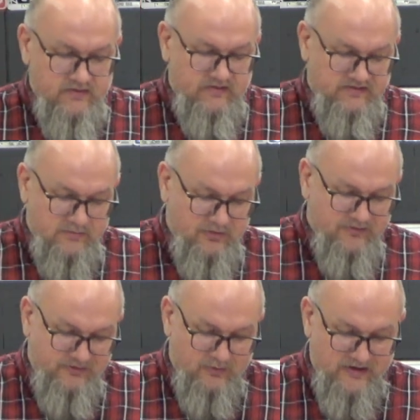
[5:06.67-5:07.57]
December
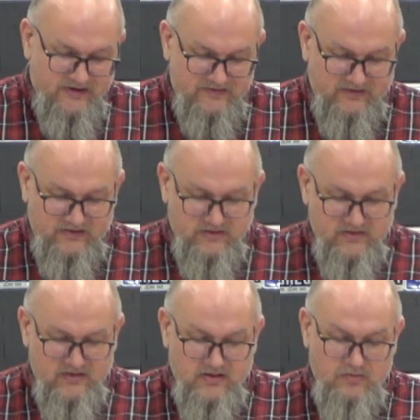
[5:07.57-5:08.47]
of 2019,
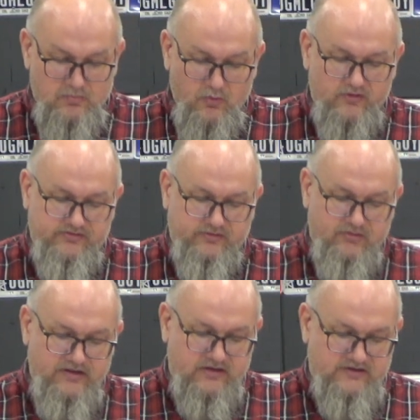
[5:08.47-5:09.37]
more
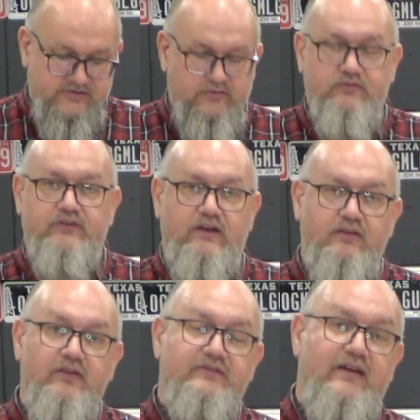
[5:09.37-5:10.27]
screen issues, and it
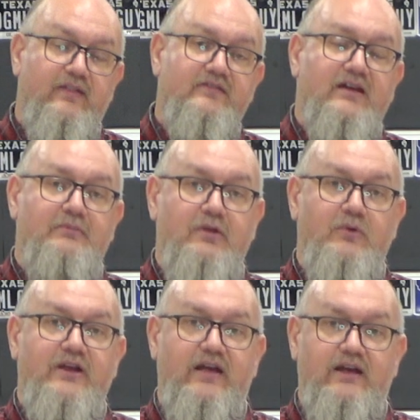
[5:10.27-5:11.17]
looks like this time they
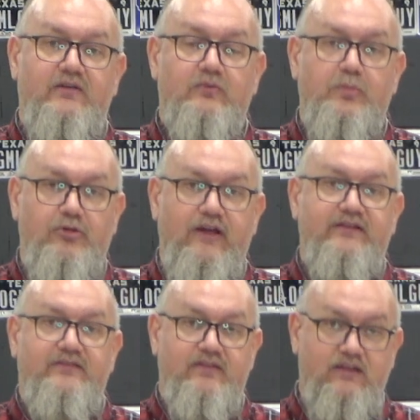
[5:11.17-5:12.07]
went ahead and
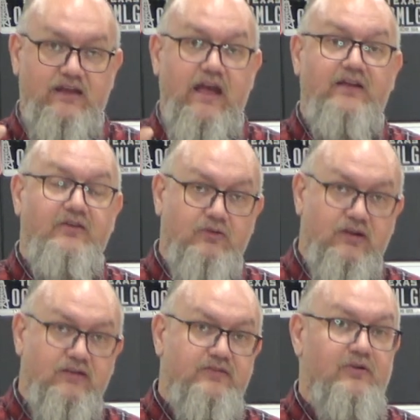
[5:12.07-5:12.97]
replaced the head
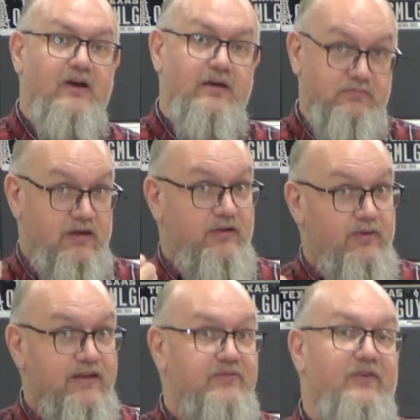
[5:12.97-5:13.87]
unit. So I know
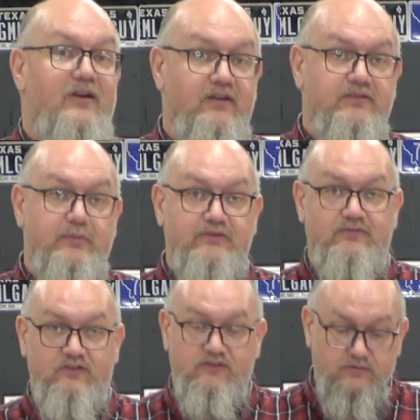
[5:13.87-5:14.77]
that's very
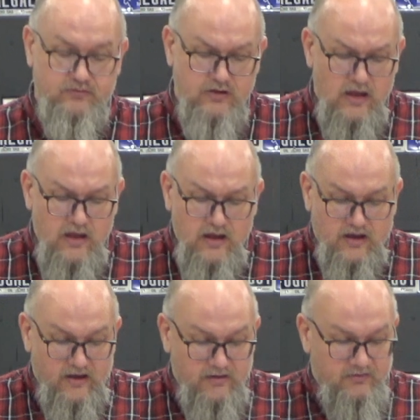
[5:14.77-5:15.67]
expensive to do,
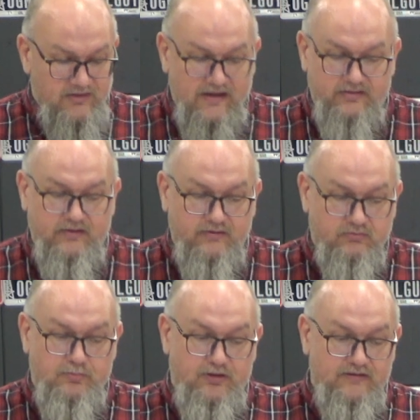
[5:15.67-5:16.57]
likely
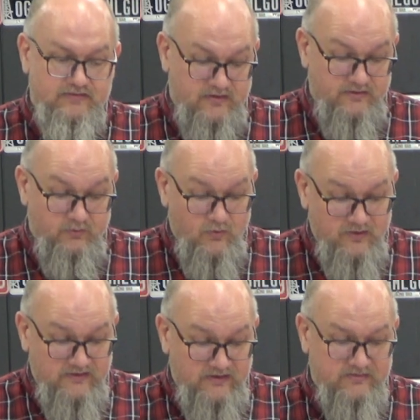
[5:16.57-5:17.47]
replaced under
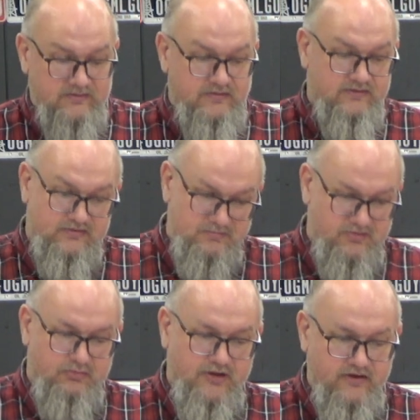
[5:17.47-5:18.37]
warranty since it's 3